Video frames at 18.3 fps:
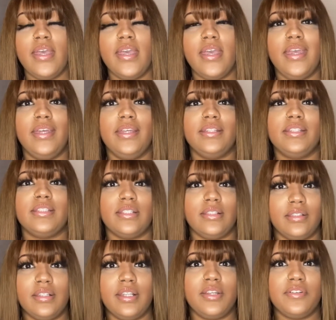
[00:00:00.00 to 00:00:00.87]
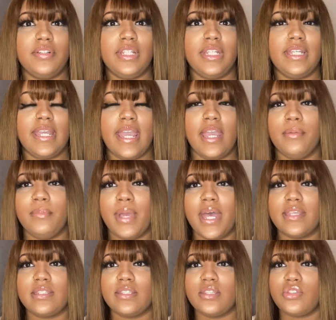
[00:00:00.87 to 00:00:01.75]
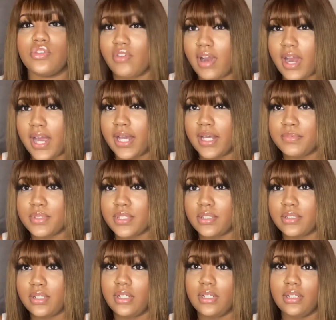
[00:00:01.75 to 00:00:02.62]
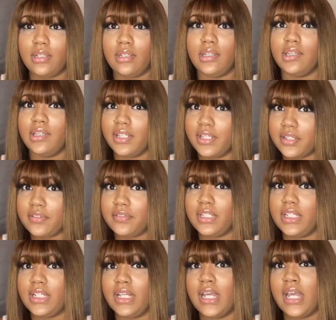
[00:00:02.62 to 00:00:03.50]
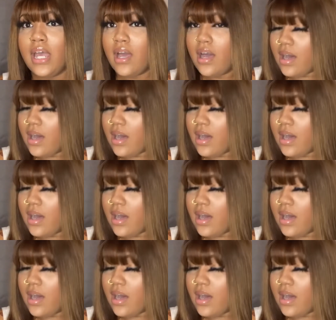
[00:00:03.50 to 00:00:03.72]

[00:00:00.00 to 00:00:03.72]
it literally came as described literally.